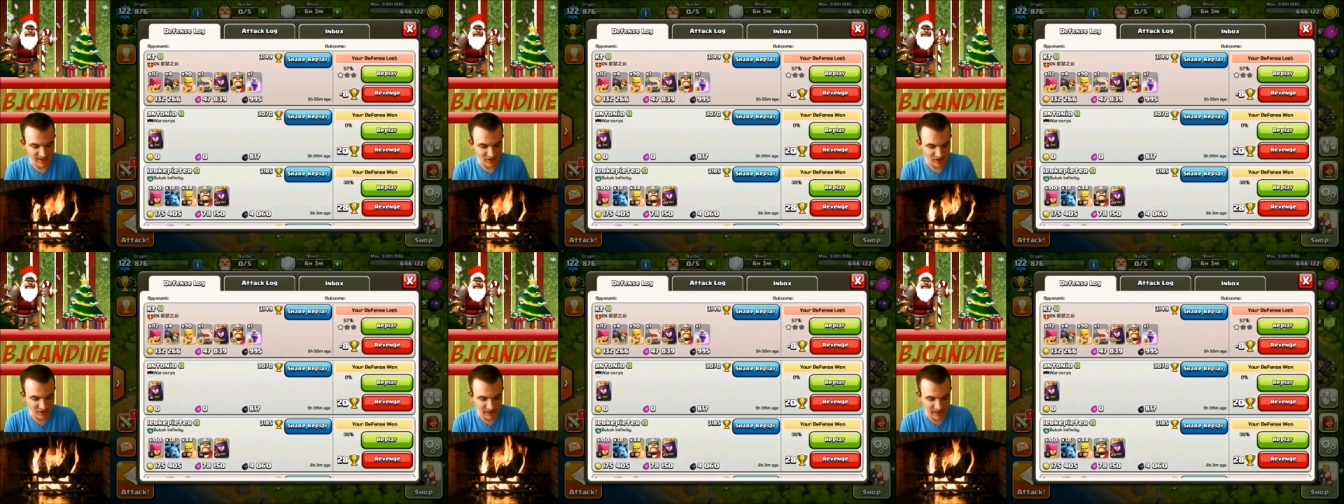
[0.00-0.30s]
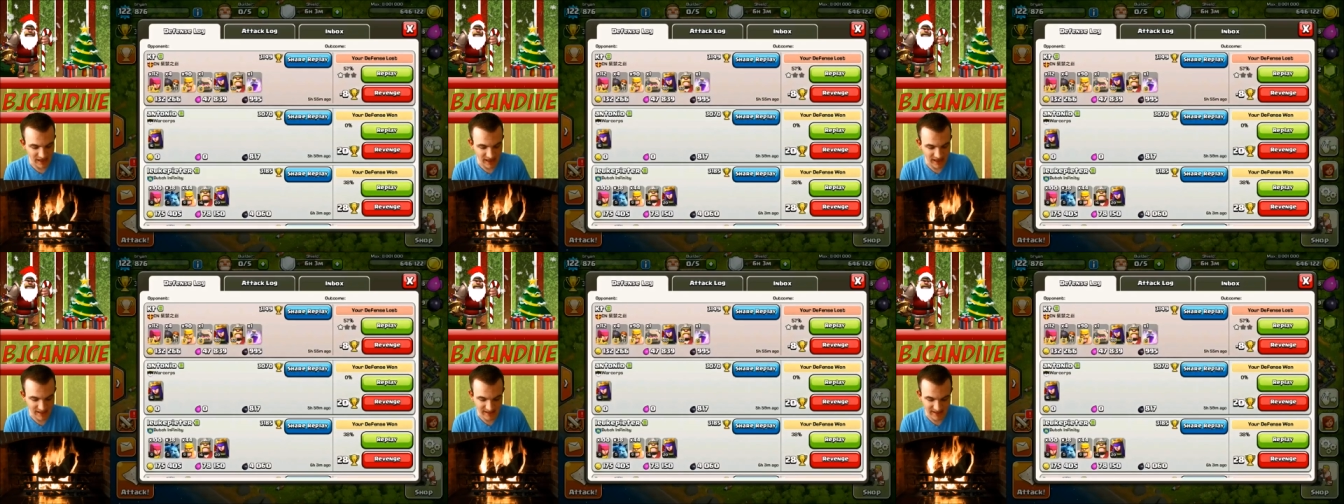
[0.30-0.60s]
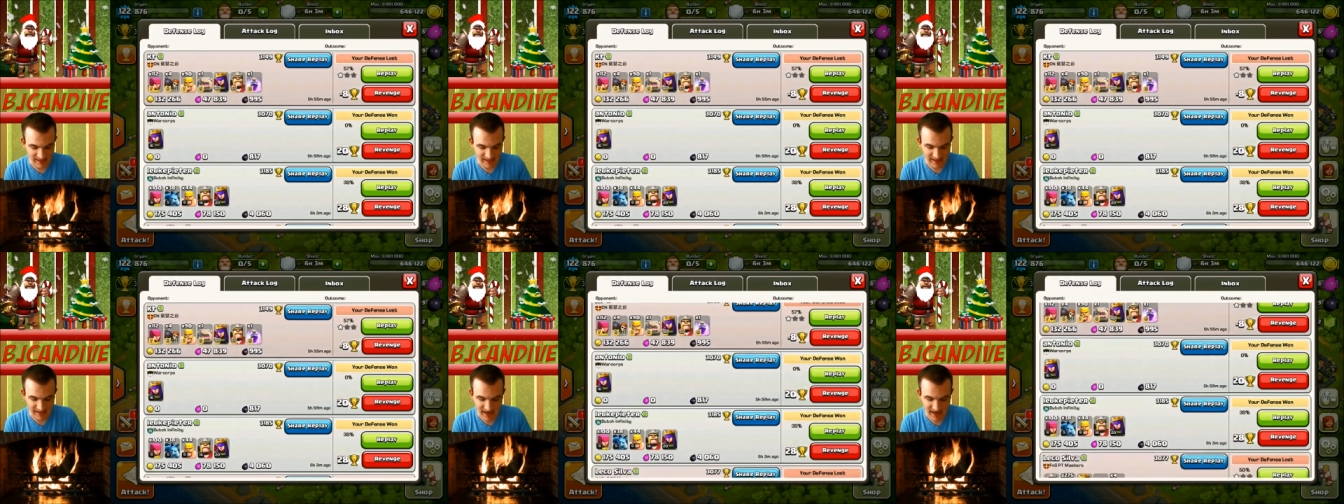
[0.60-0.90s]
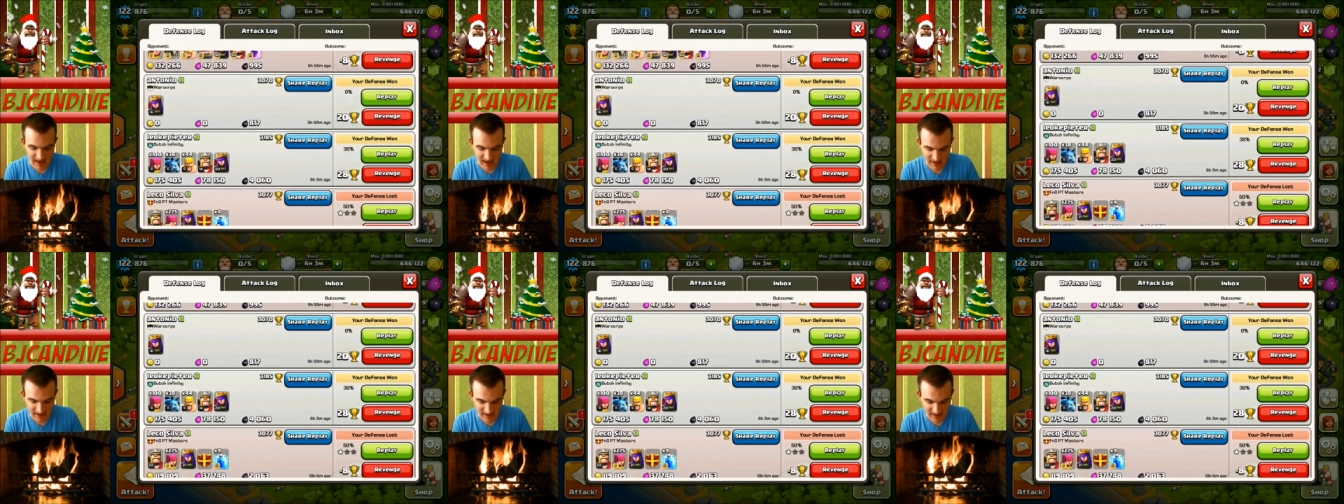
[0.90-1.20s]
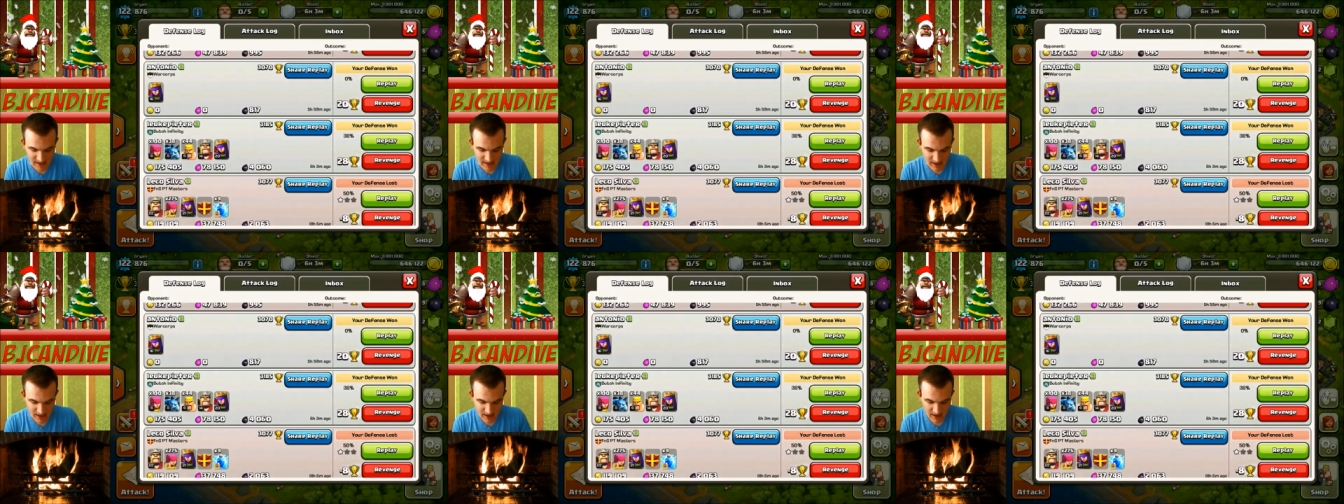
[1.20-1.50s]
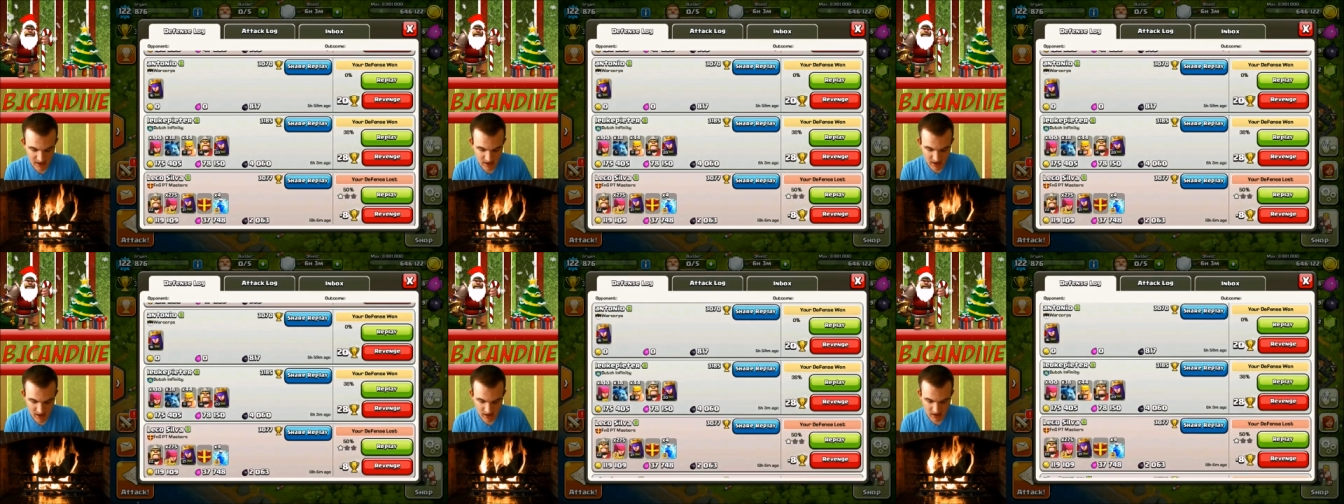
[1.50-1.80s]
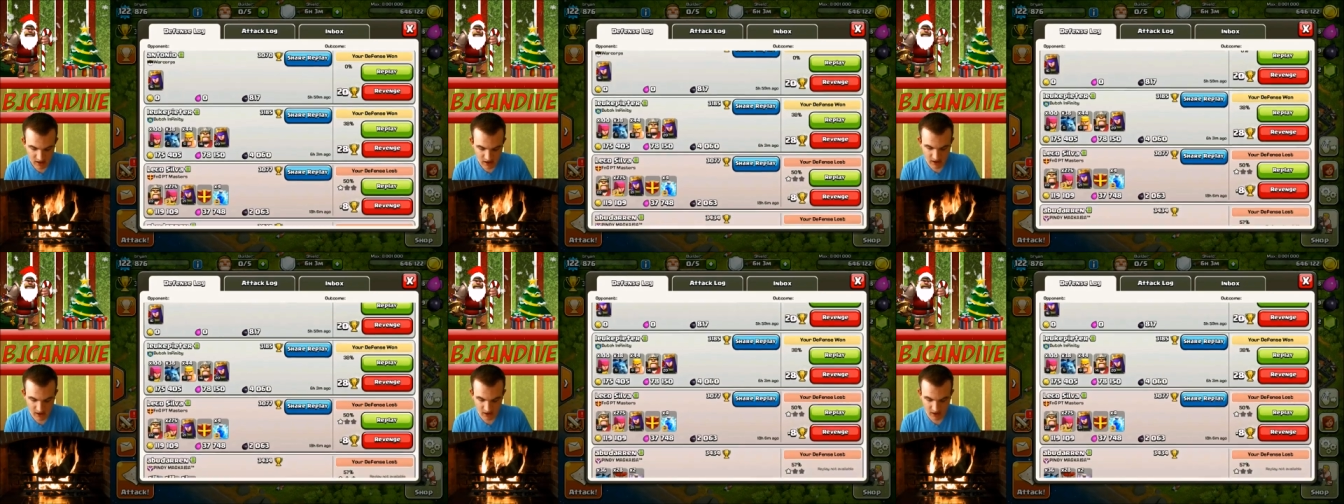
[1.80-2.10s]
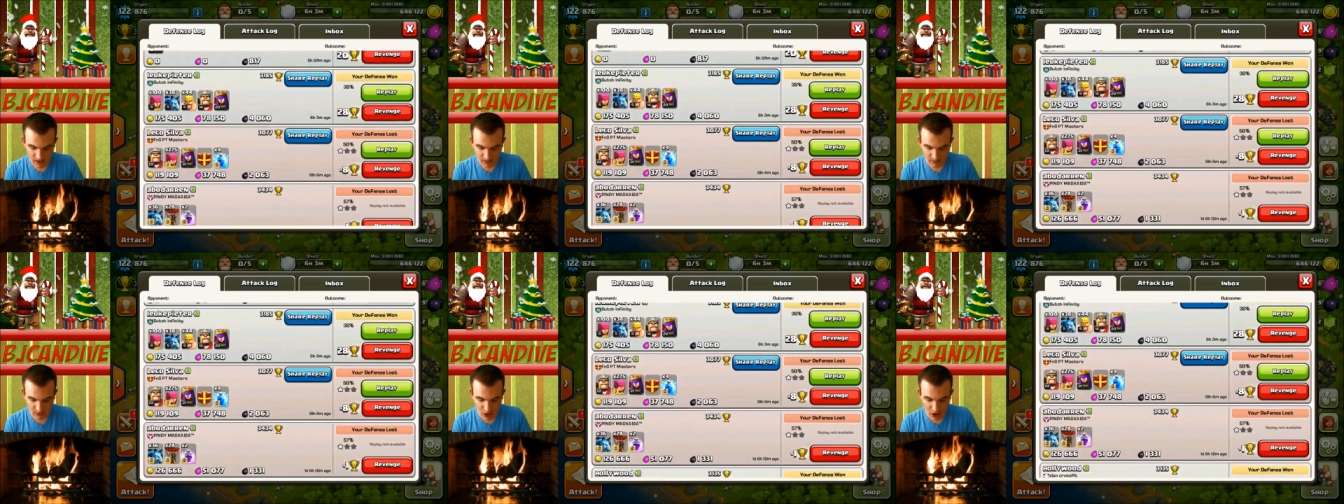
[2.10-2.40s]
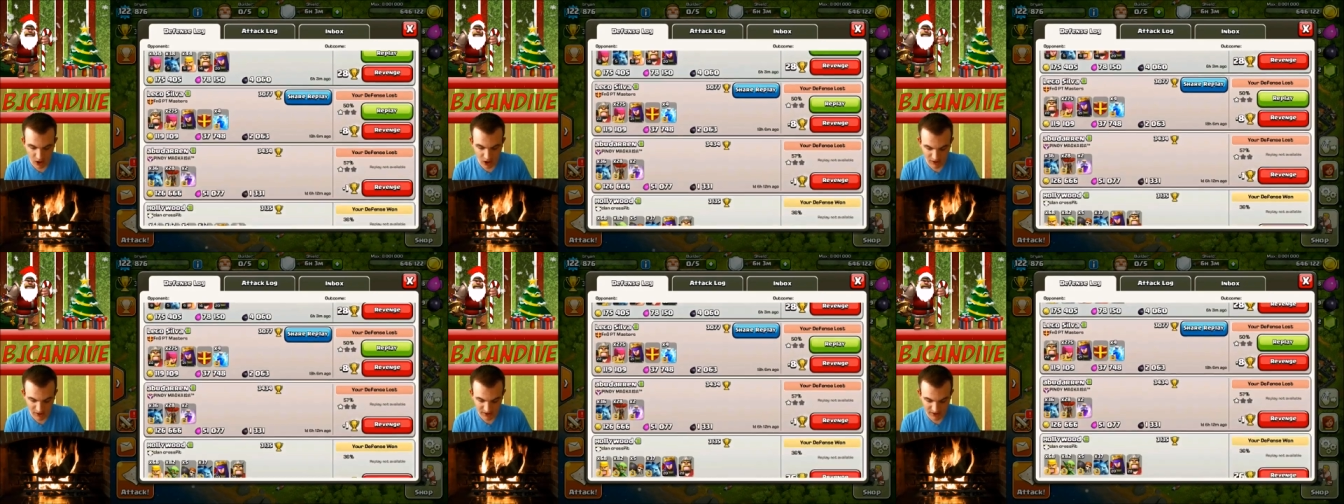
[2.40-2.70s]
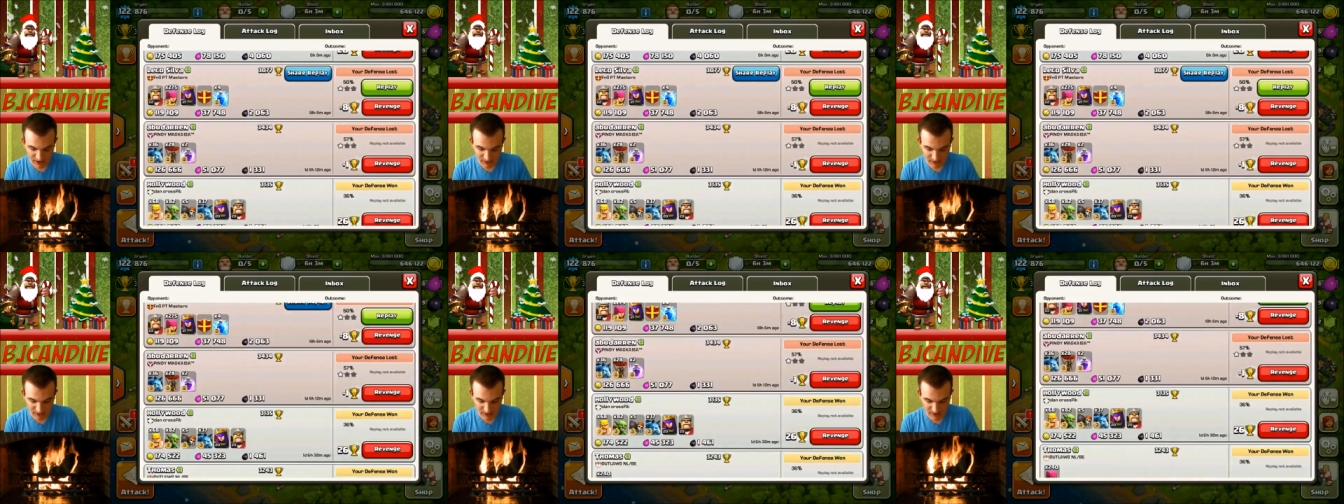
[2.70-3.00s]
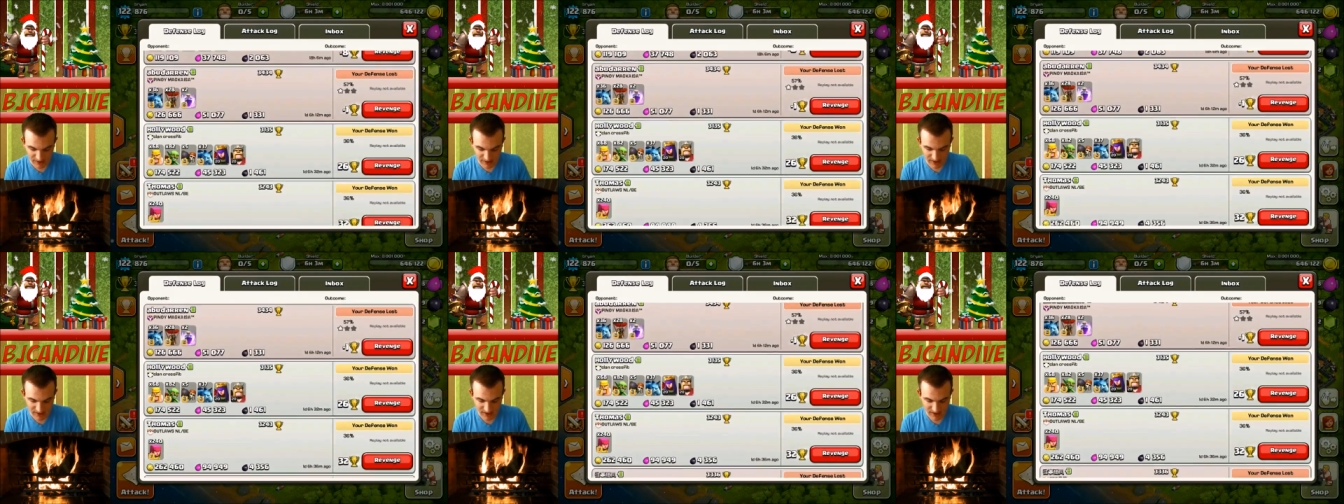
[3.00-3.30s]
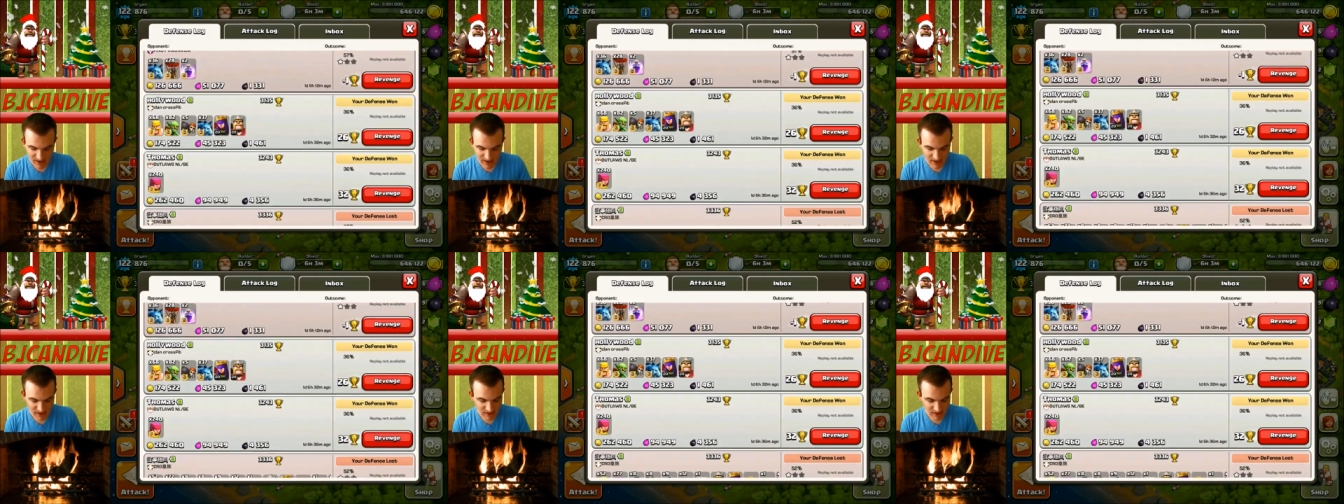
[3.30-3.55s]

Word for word: since our last attack. Um, all on defense.